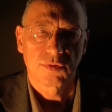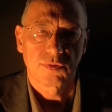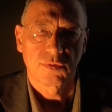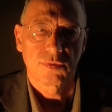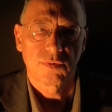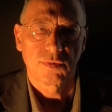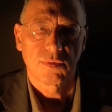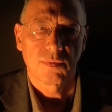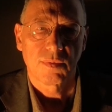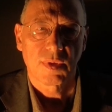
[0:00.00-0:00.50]
to
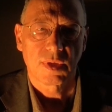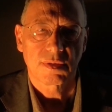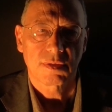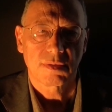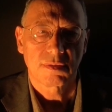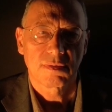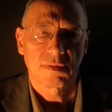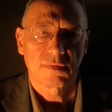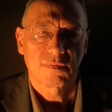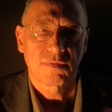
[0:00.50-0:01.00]

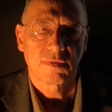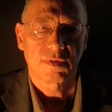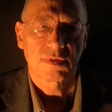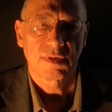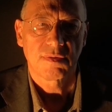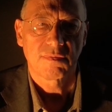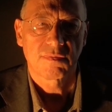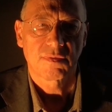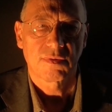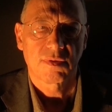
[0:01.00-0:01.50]

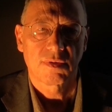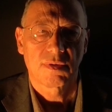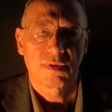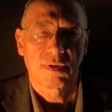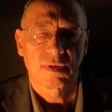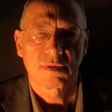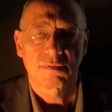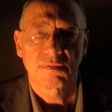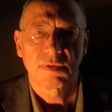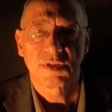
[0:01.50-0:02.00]

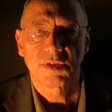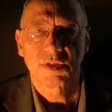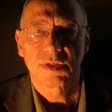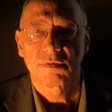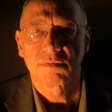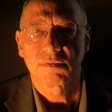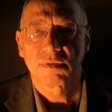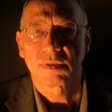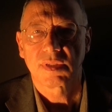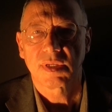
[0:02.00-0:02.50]
144
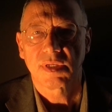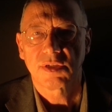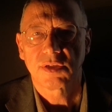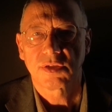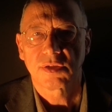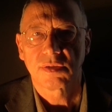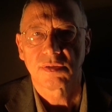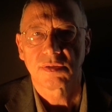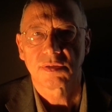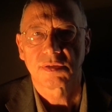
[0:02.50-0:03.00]
rigid
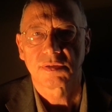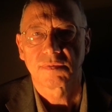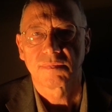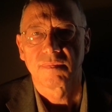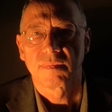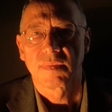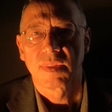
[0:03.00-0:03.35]
rotations.